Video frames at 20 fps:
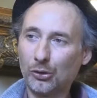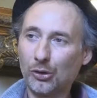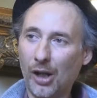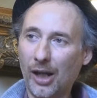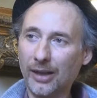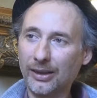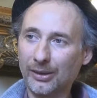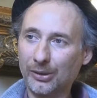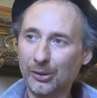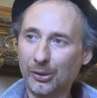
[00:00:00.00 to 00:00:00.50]

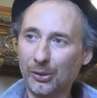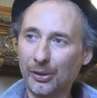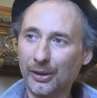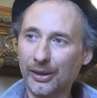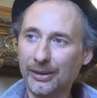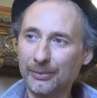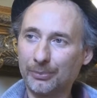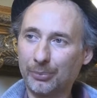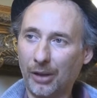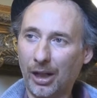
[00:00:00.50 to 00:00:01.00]
janitor
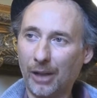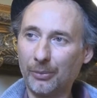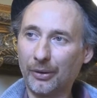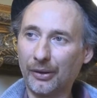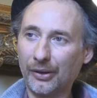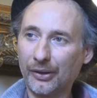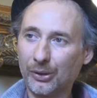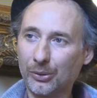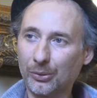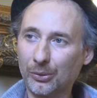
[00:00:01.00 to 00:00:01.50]
in
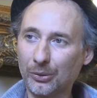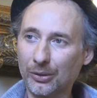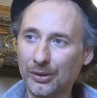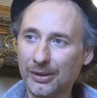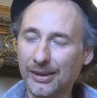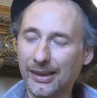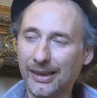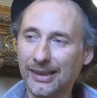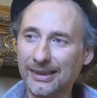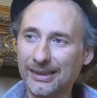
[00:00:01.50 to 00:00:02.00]
primary
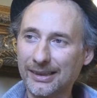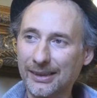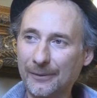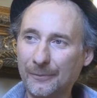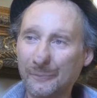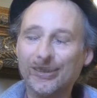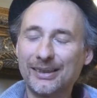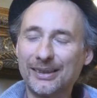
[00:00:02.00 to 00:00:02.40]
schools, yes.